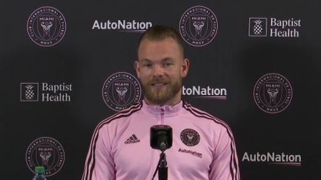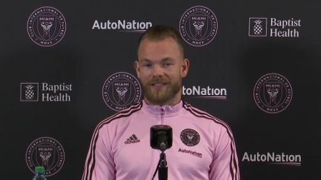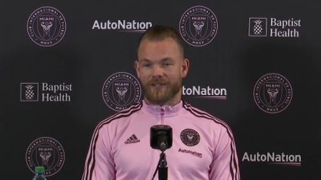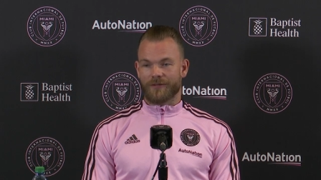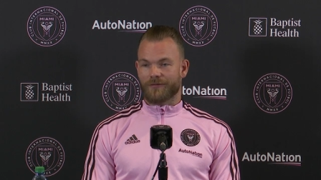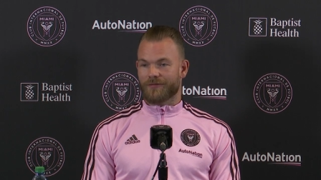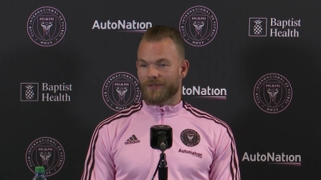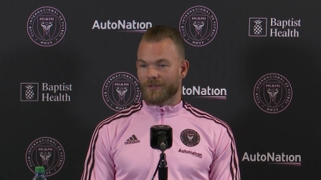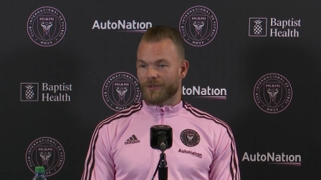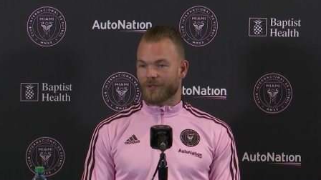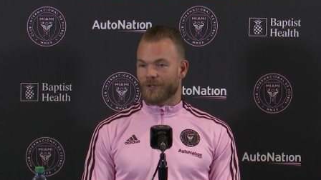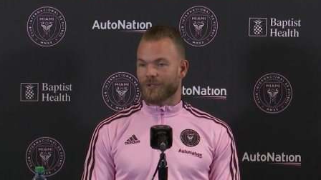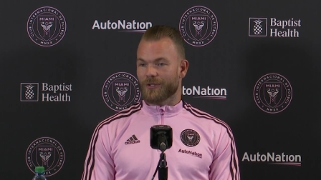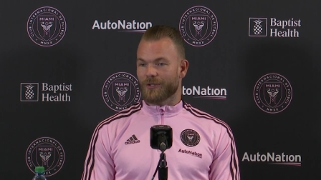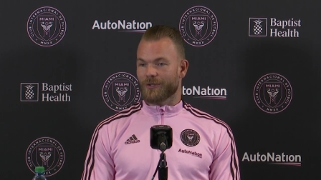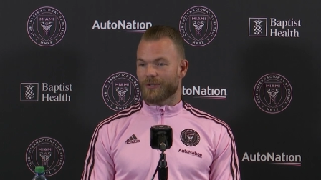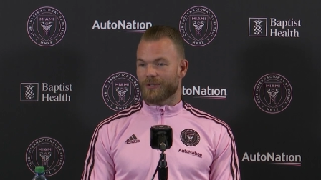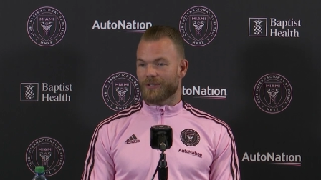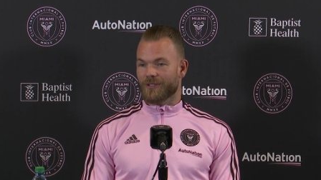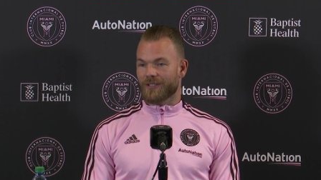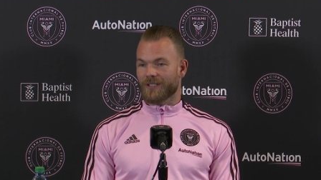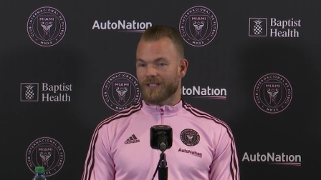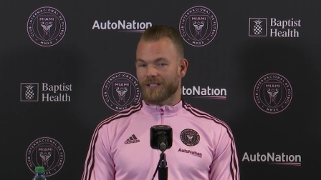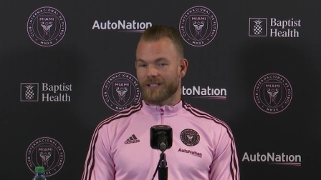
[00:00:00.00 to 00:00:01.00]
you feel
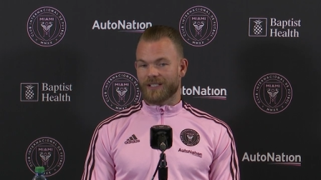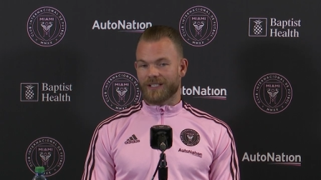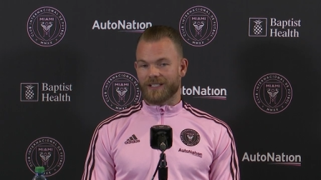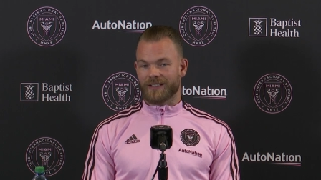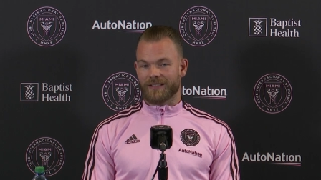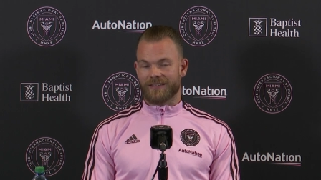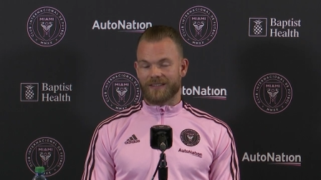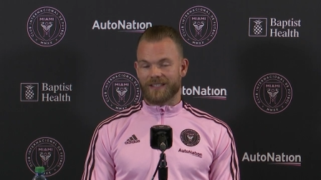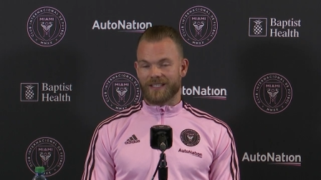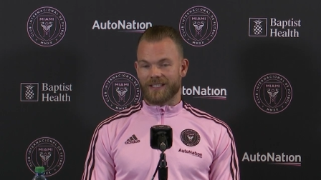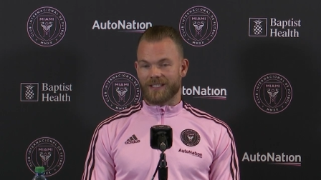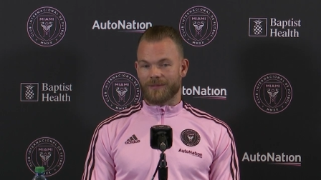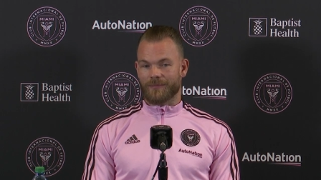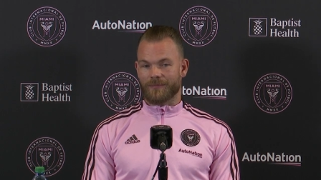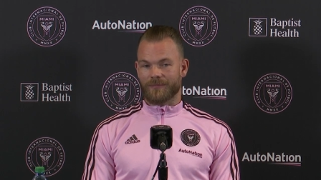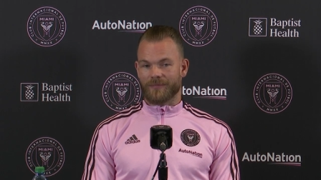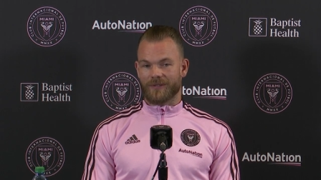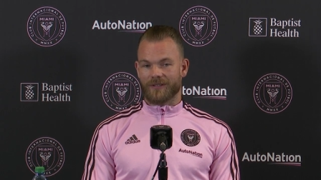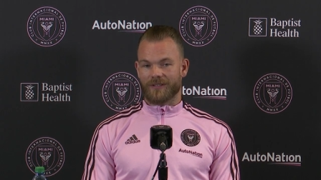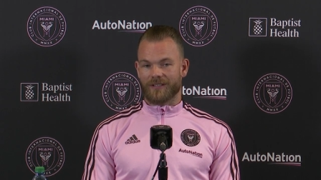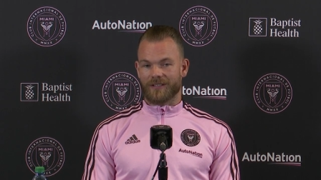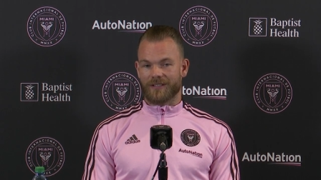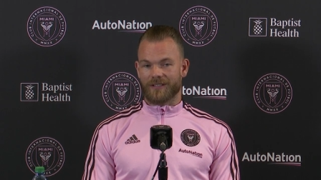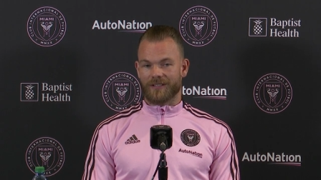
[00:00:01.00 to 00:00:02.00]
good in the team
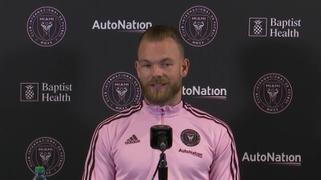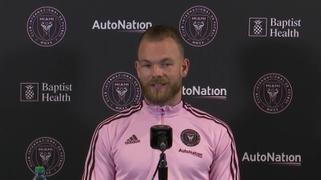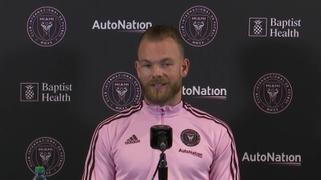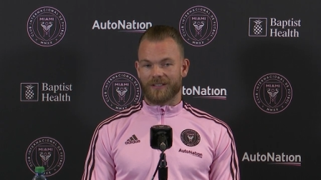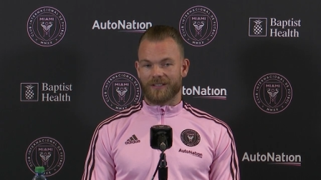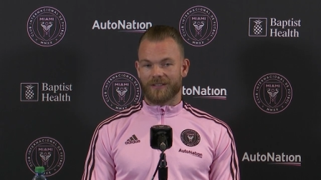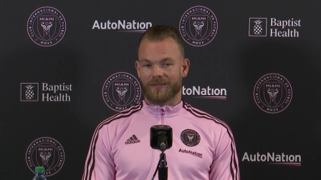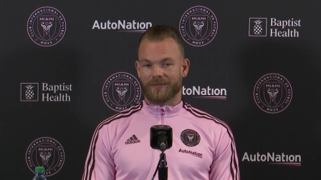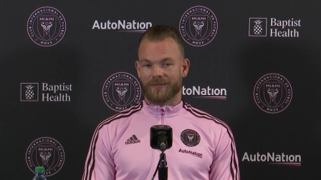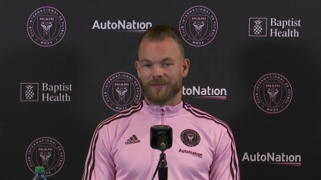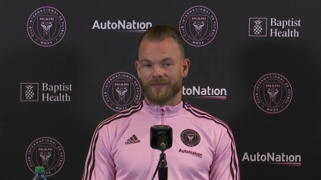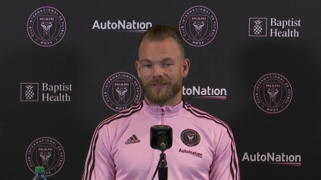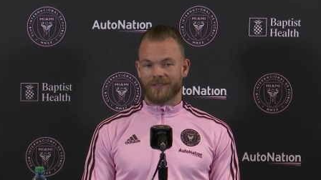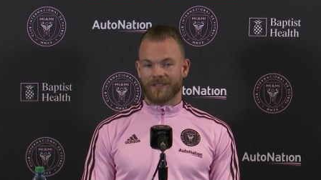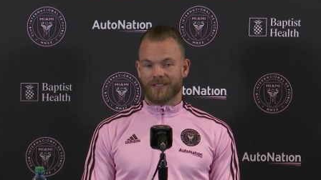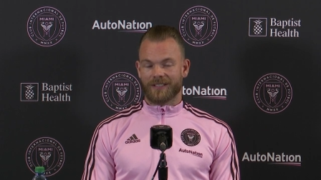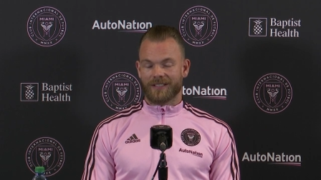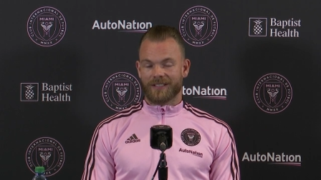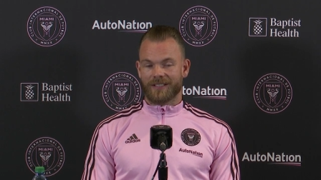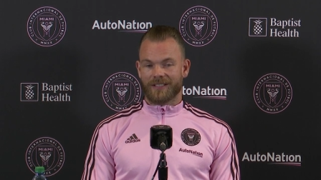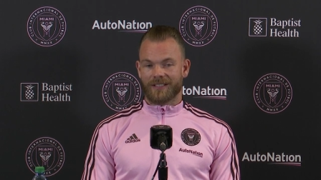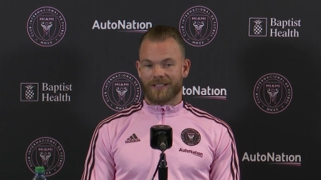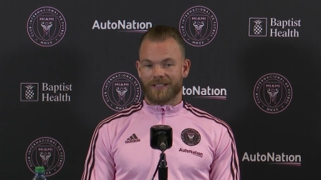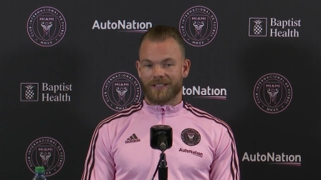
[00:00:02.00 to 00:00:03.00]

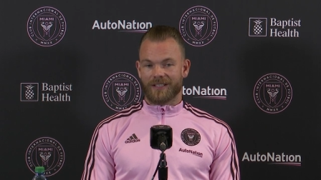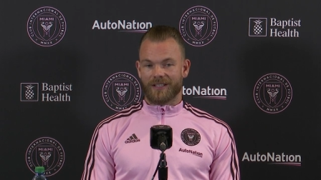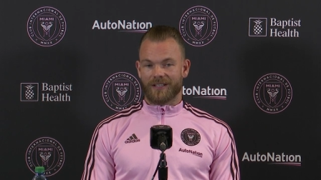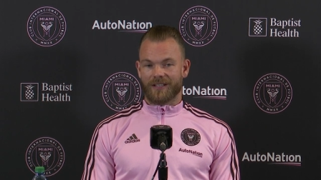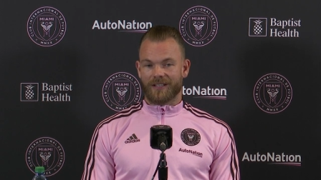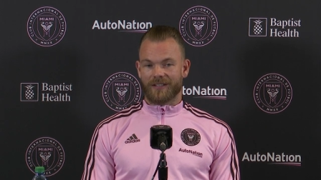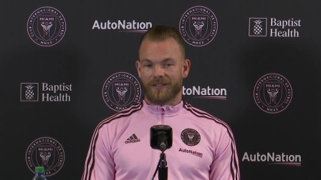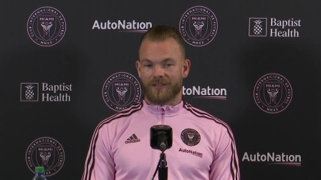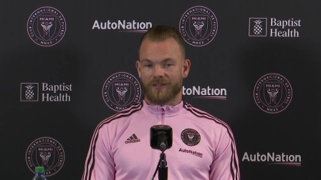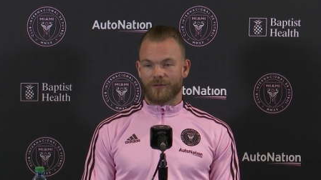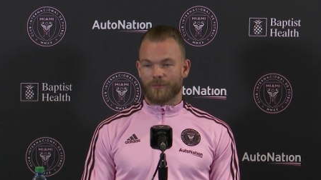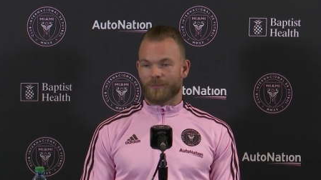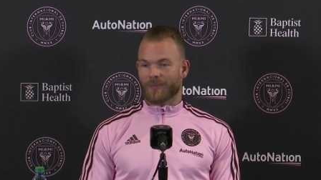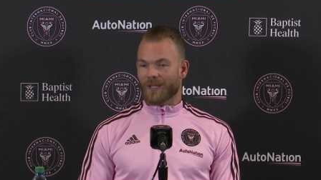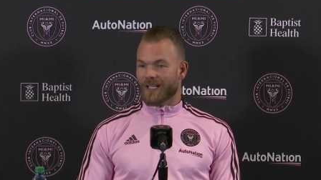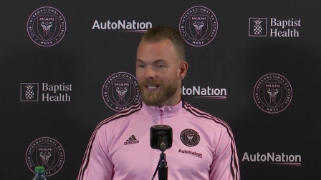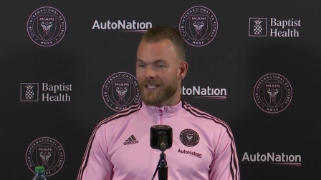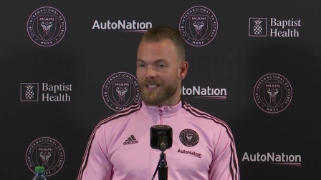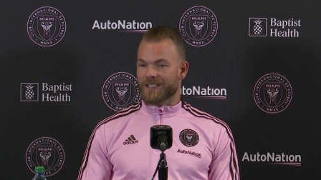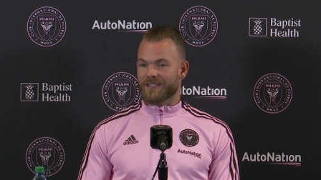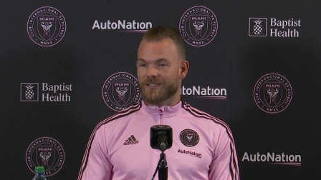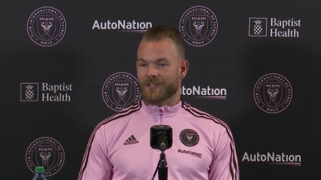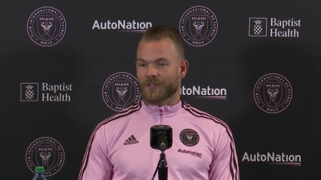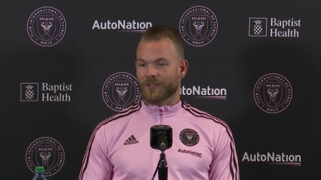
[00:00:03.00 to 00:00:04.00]
to play
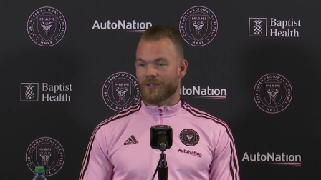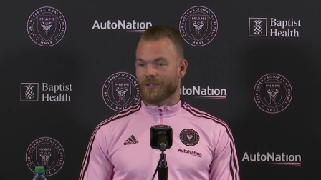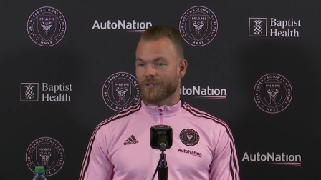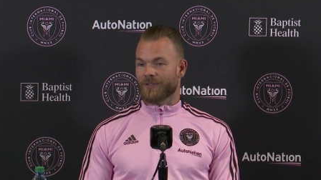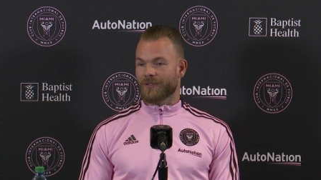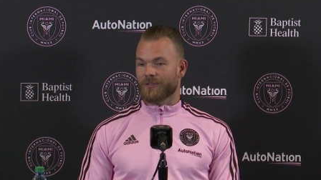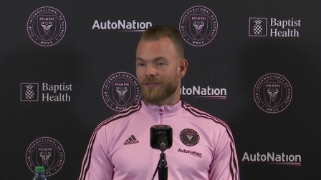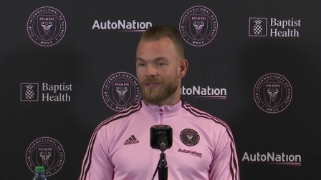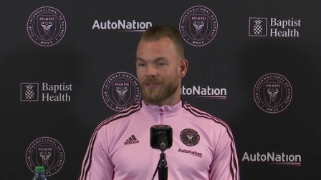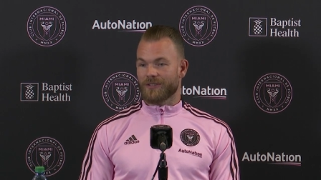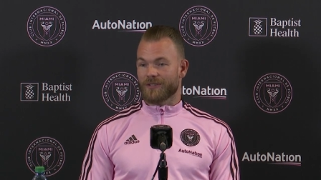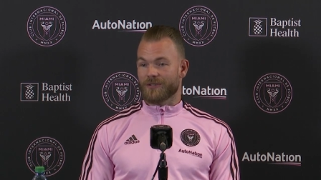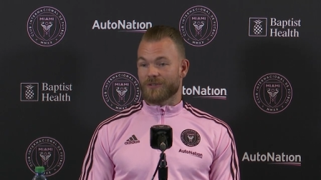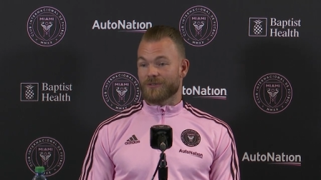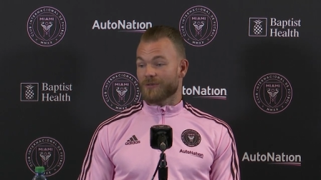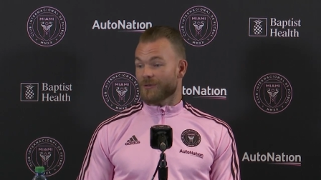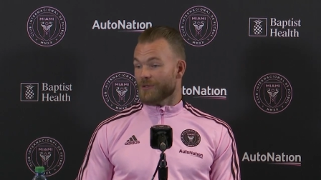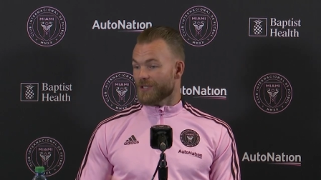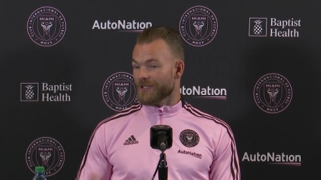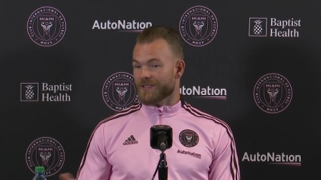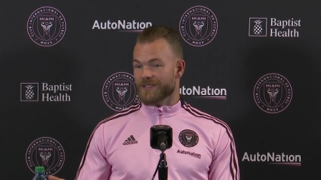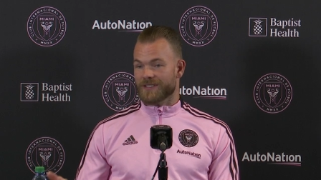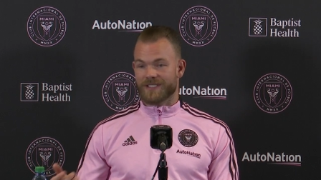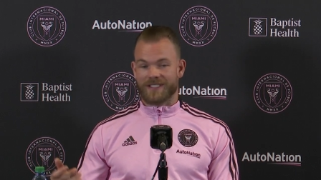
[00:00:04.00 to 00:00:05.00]
each other, you
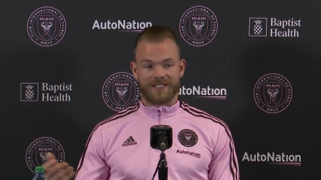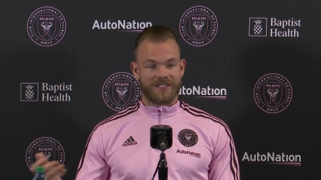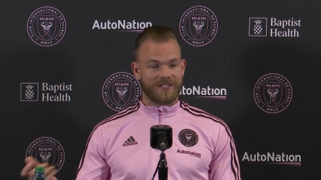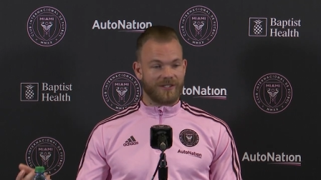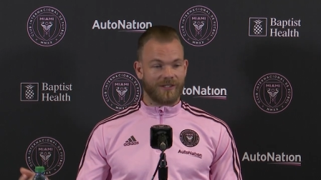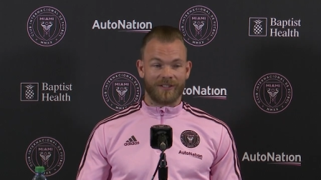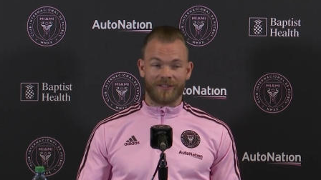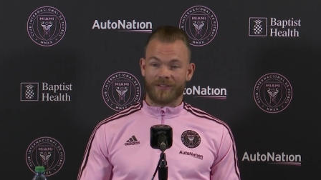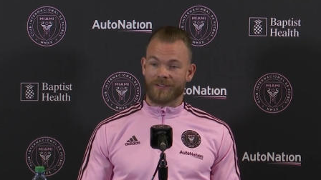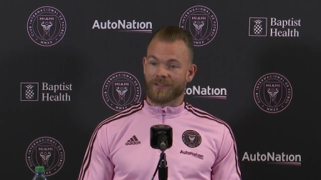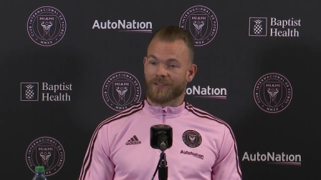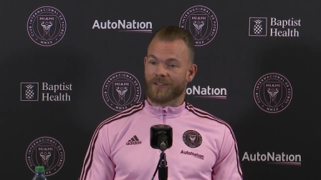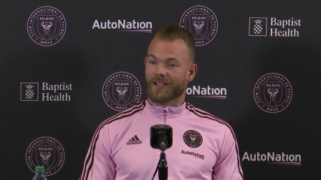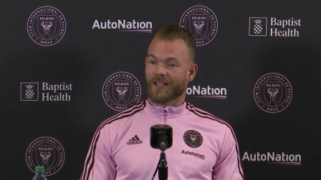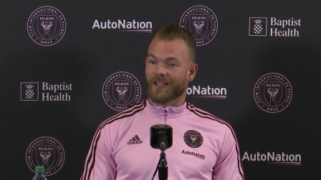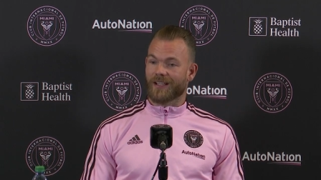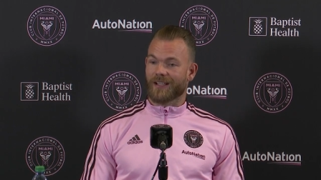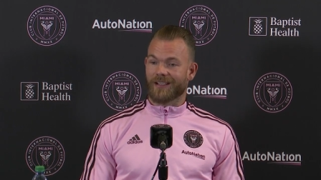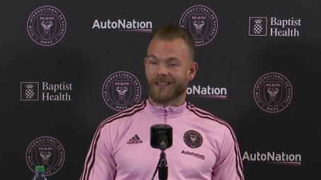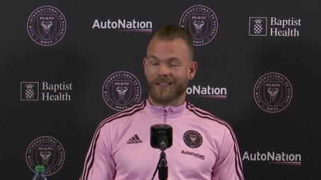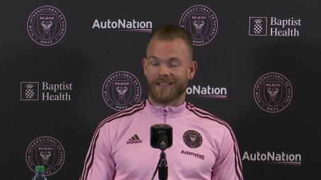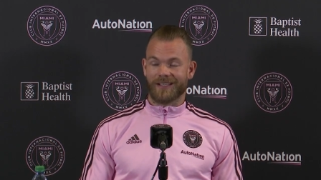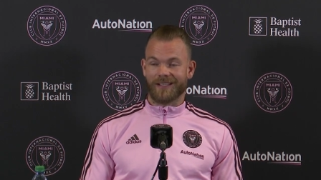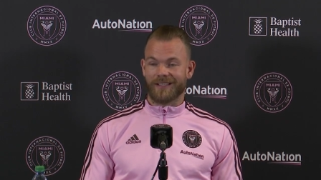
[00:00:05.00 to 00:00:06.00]
trust each other,
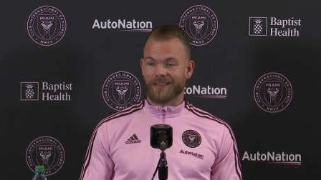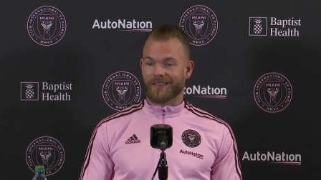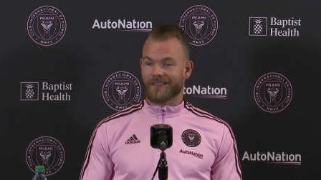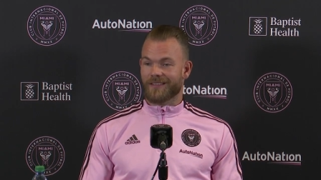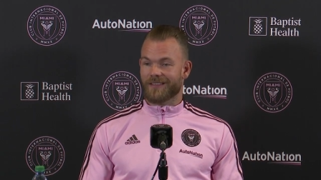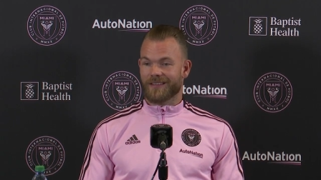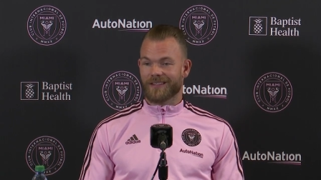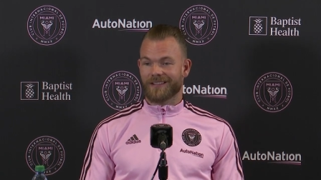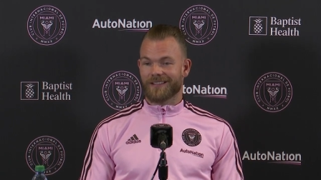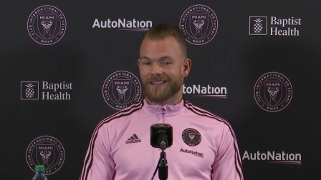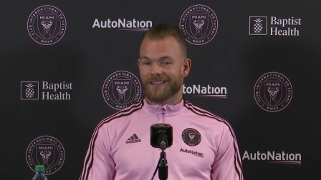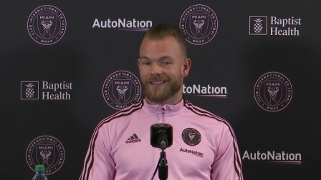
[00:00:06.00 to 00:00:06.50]
and it's